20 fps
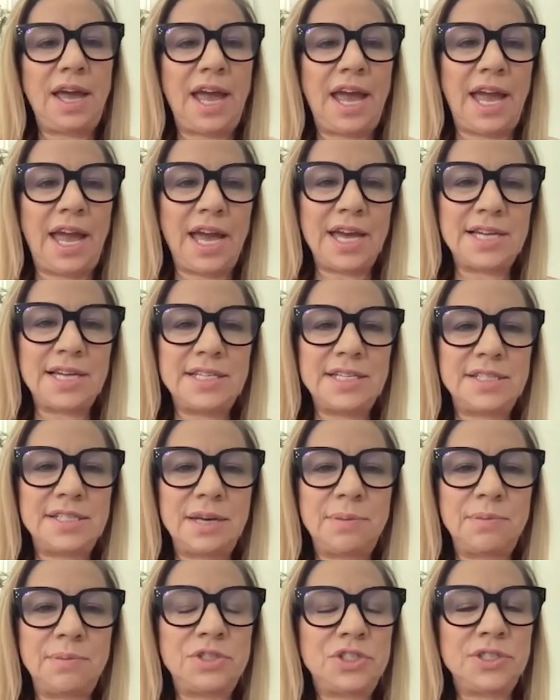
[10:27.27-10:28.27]
And
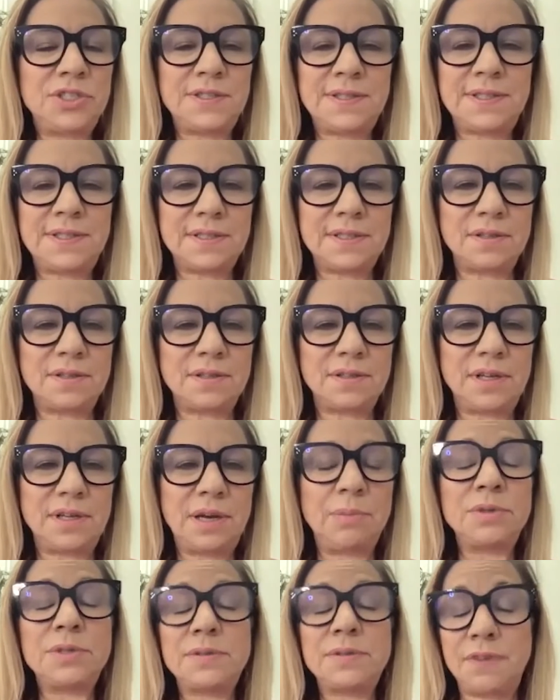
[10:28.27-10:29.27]
it
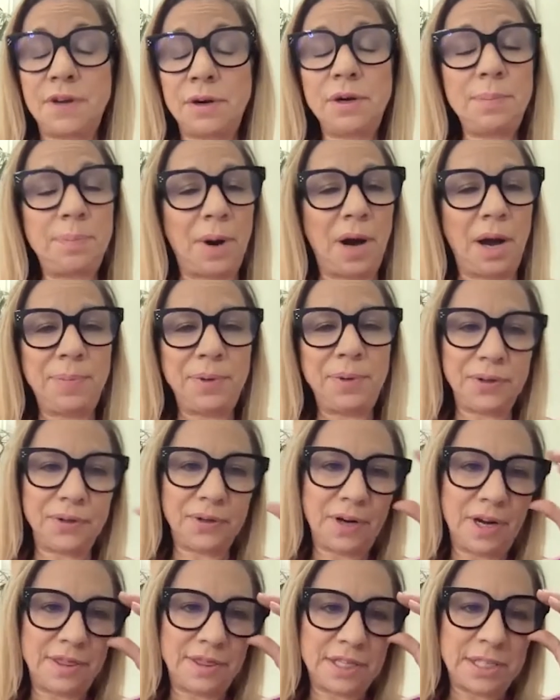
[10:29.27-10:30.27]
was very
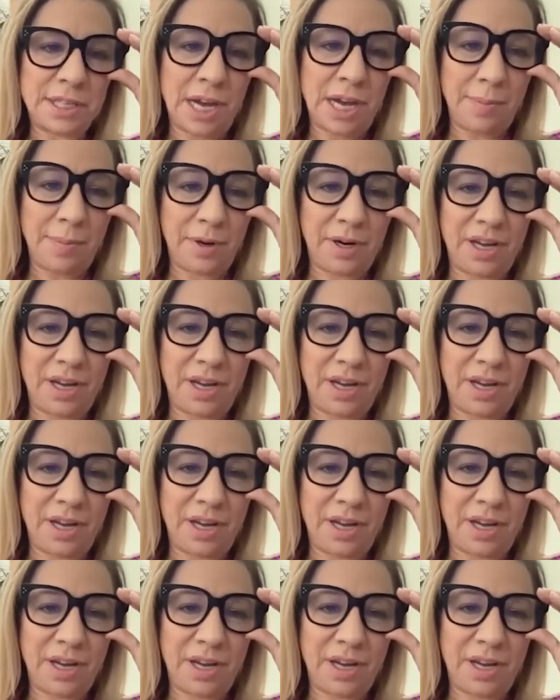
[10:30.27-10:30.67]
popular at the time.